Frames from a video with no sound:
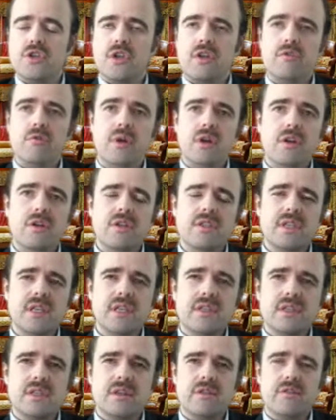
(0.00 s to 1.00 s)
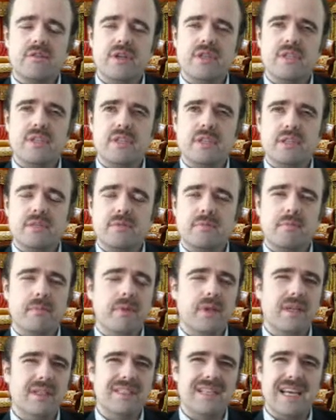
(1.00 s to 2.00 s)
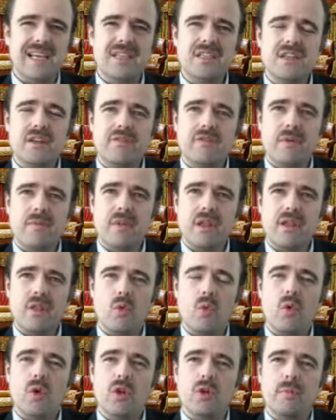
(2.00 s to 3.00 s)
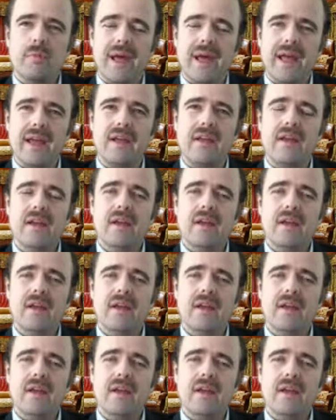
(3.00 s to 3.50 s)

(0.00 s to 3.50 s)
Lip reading: And if one looks at, for instance, data from the World Bank,